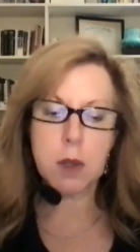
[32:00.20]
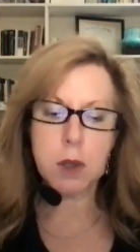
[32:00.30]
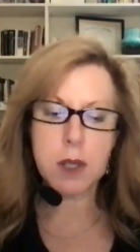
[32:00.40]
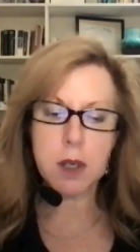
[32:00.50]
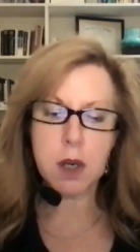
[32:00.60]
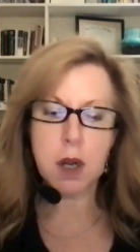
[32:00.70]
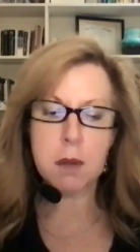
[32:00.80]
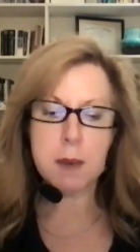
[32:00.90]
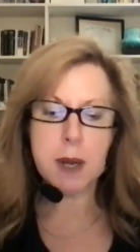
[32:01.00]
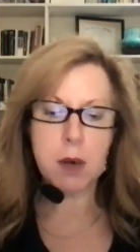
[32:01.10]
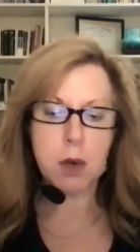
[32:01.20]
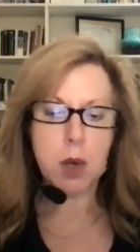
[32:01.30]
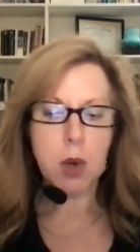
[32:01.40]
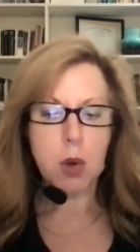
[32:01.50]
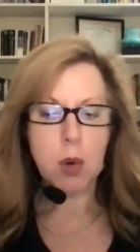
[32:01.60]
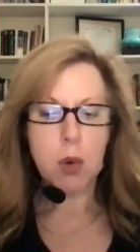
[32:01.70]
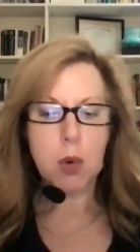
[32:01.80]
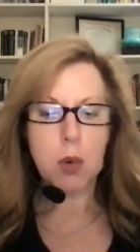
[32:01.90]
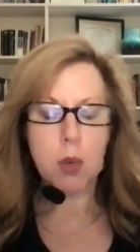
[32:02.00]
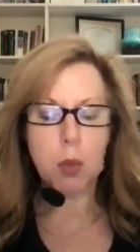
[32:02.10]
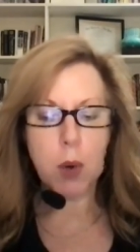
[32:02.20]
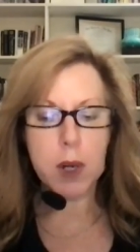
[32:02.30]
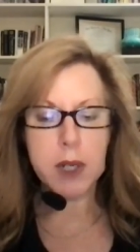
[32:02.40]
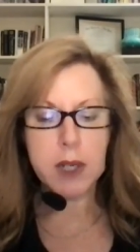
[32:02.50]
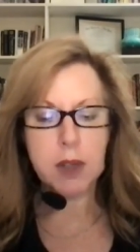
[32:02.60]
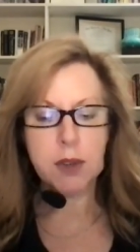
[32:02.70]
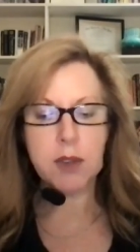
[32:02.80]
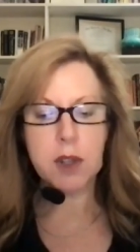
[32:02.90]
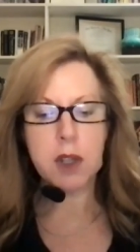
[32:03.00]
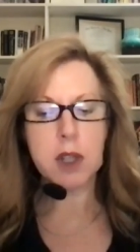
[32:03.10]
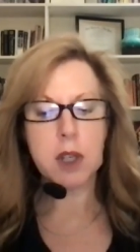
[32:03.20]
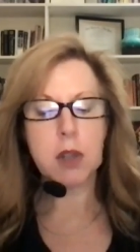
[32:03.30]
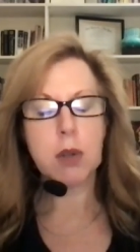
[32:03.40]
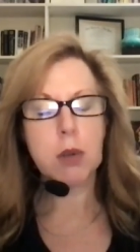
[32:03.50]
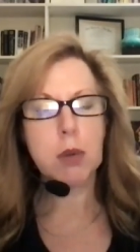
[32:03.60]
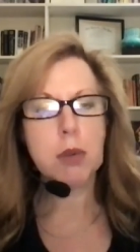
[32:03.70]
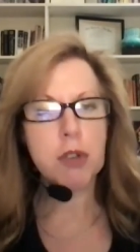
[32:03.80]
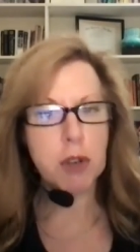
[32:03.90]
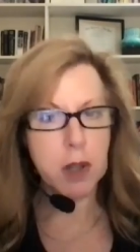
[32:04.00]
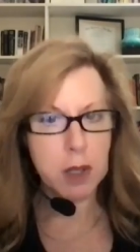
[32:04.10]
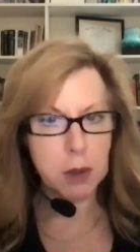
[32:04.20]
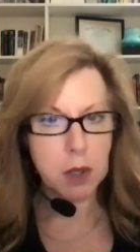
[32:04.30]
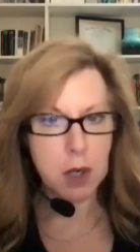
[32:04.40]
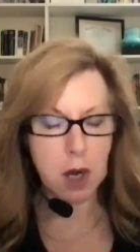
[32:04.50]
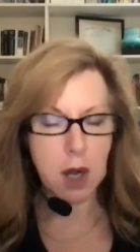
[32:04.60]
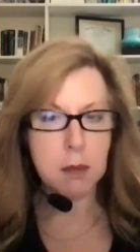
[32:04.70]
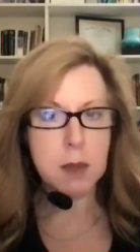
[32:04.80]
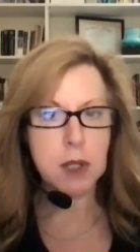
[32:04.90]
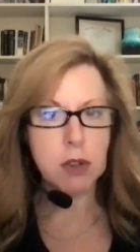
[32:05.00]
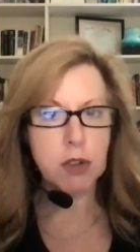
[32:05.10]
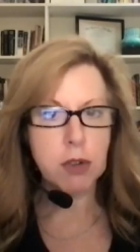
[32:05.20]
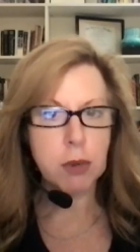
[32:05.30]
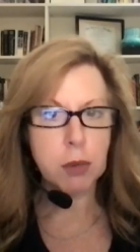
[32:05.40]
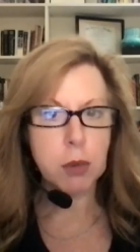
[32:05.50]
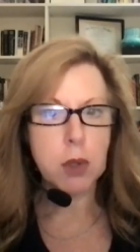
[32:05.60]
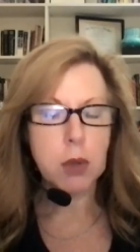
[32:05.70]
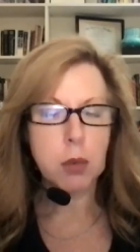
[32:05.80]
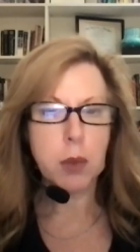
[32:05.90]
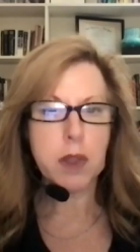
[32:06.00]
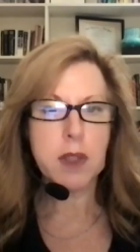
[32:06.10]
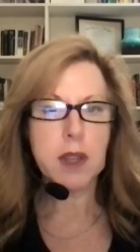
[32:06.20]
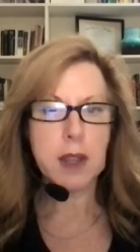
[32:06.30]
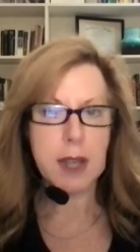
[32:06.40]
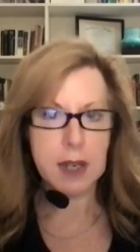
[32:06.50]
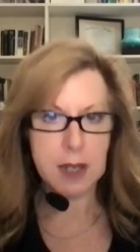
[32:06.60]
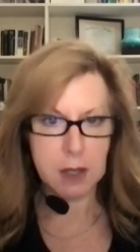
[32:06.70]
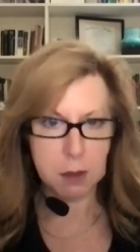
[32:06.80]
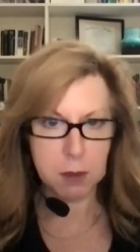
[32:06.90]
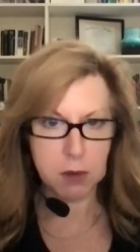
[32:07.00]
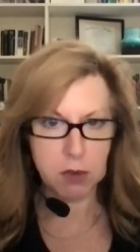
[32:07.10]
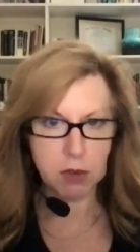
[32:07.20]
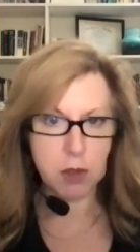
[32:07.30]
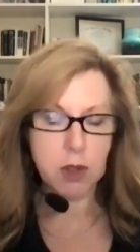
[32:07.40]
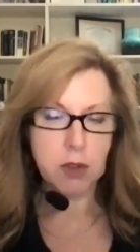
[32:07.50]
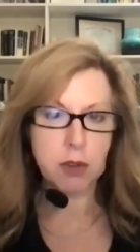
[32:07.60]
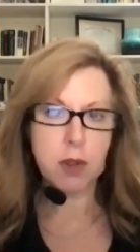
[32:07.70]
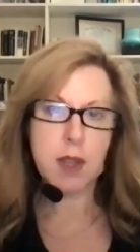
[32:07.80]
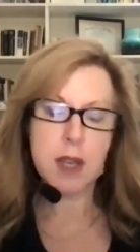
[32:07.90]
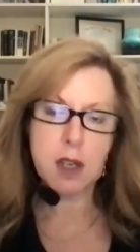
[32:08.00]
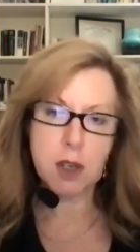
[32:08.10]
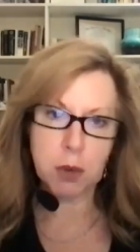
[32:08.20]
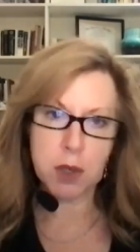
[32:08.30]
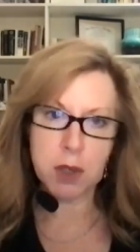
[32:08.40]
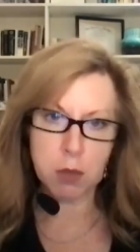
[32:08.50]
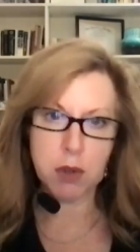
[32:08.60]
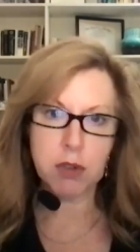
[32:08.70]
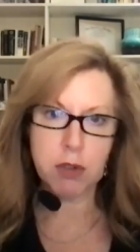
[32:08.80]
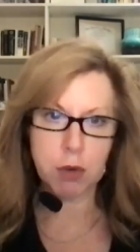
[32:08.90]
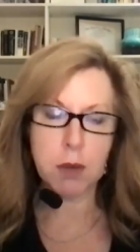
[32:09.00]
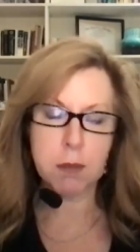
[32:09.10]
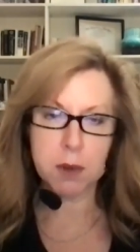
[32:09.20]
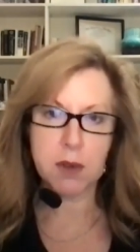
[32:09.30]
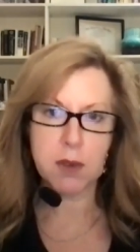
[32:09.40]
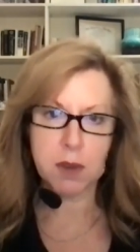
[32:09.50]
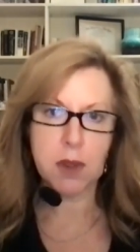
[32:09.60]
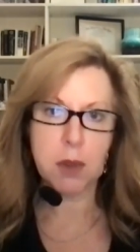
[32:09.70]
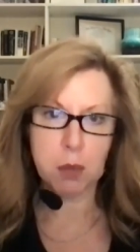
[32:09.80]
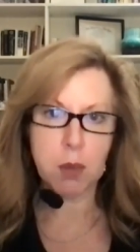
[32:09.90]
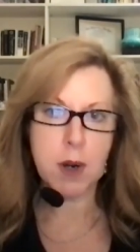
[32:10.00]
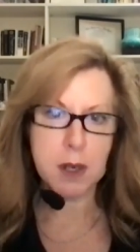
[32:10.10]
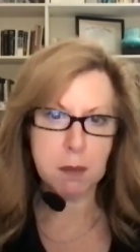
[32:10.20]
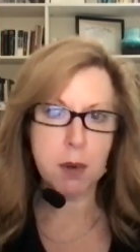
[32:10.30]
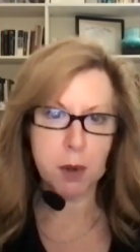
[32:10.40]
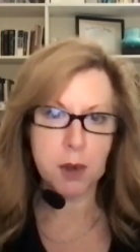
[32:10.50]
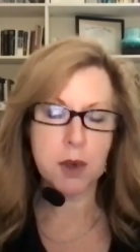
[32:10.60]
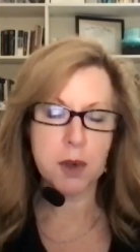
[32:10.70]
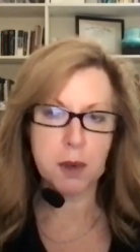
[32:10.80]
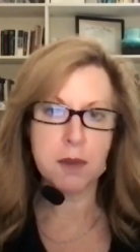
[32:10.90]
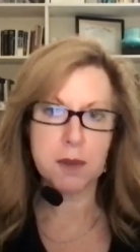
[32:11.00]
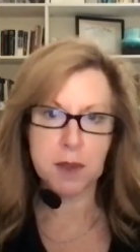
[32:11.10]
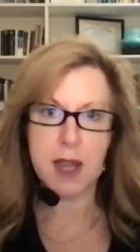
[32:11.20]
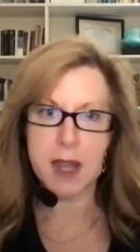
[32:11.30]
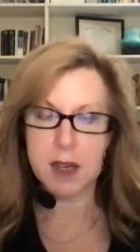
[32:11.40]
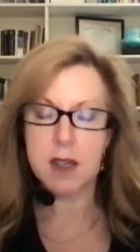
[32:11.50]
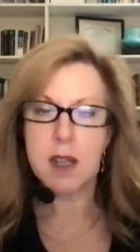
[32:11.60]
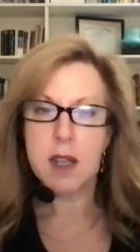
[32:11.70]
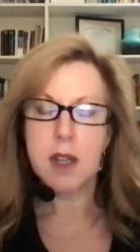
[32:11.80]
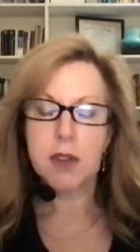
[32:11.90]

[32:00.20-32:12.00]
clear about what is the conclusion they're coming to within that image mm-hmm. so that you can rescript the right part of that.